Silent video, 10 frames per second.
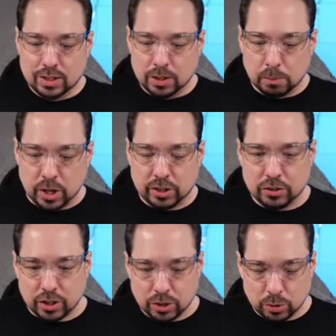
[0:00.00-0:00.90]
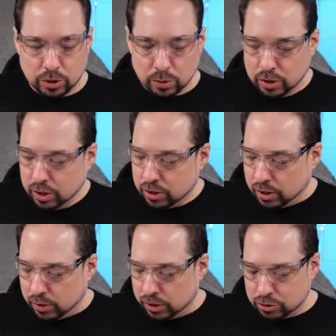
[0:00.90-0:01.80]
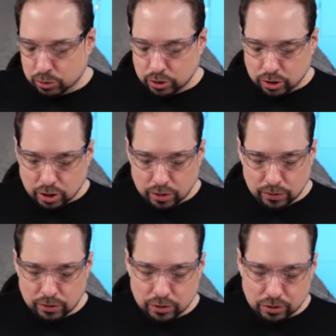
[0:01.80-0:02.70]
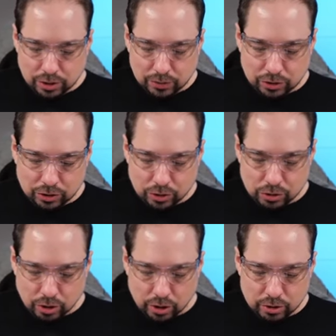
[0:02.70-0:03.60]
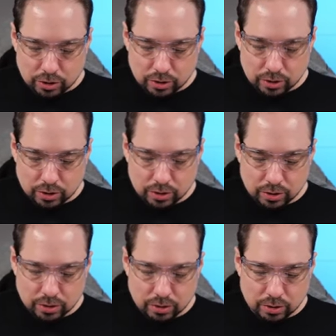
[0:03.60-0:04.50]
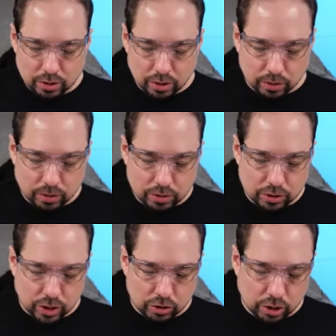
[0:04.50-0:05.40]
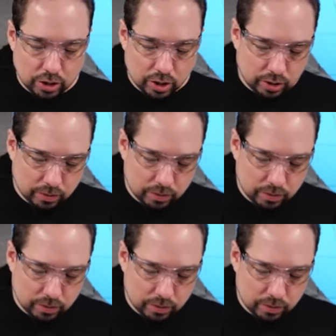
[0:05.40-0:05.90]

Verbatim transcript: In practice, I don't know. Now let's turn it off, see if it's still charged. Oh, it's actually not.